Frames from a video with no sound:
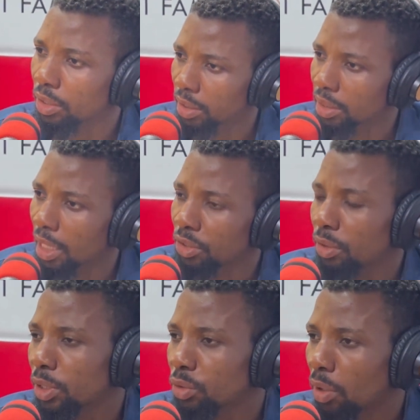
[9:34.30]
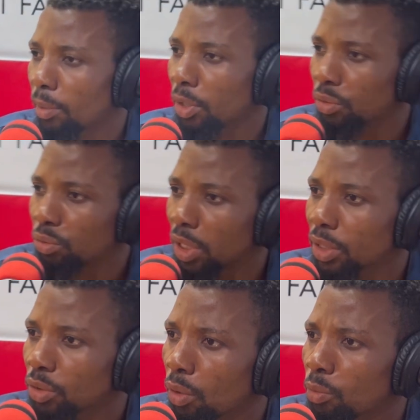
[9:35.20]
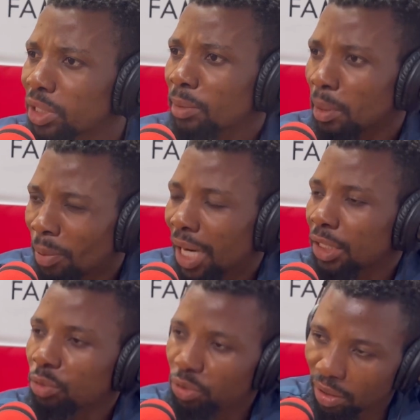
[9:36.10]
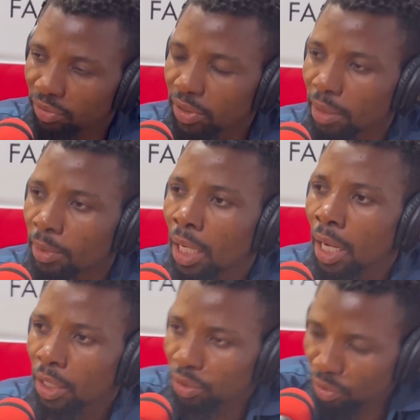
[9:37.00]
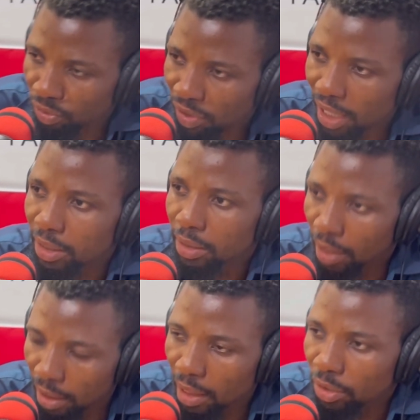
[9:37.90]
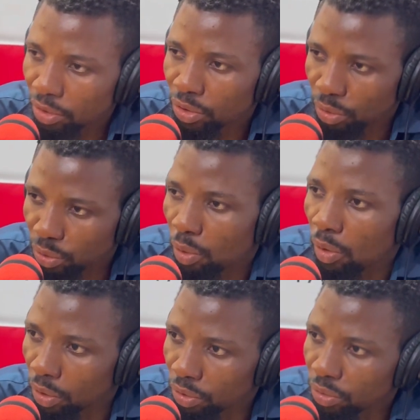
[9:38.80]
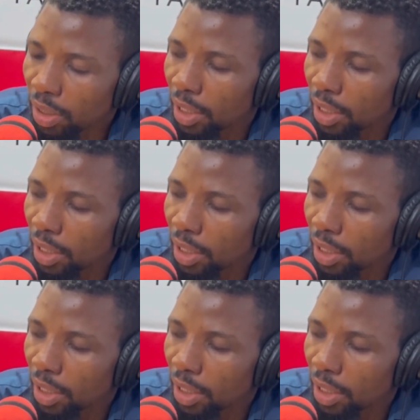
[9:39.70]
You understand? You don't really talk about your UK tour. What type of package you get for them? You know, your fans, and just your tour on UK